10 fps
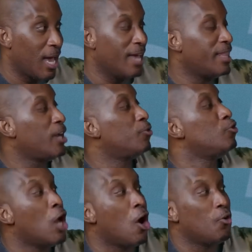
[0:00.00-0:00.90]
and they
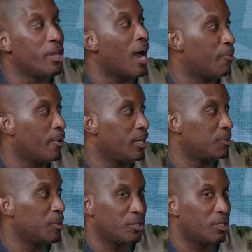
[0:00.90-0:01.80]
don't know they're operating in
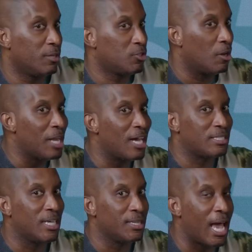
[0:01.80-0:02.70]
spiritual gifts. So I'm not
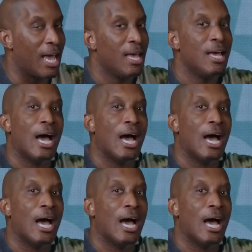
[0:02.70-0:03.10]
saying that.